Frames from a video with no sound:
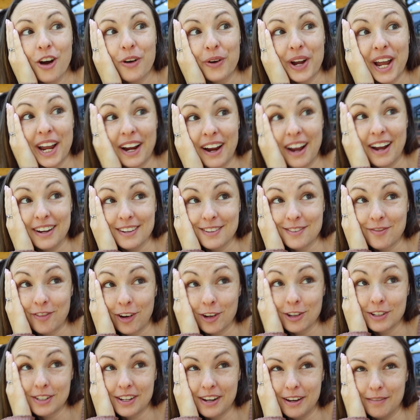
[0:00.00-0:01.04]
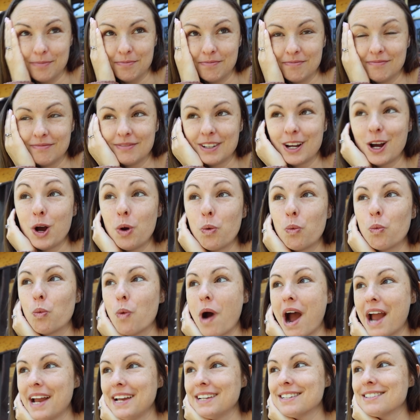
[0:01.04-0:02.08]
Okay guys, first up, a
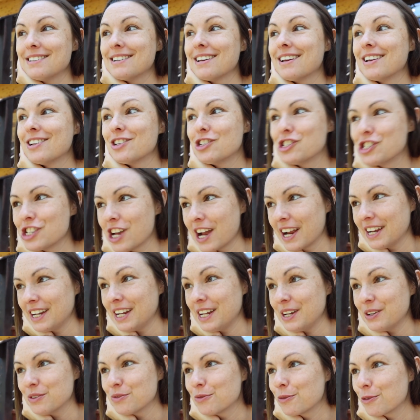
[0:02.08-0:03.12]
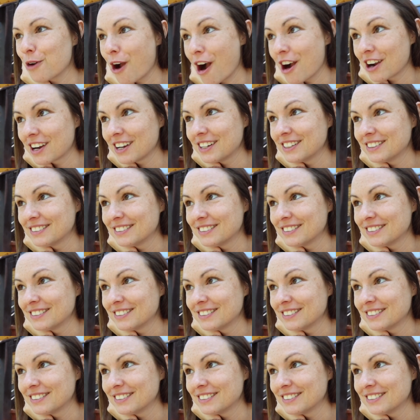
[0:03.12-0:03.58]
white shiny rock.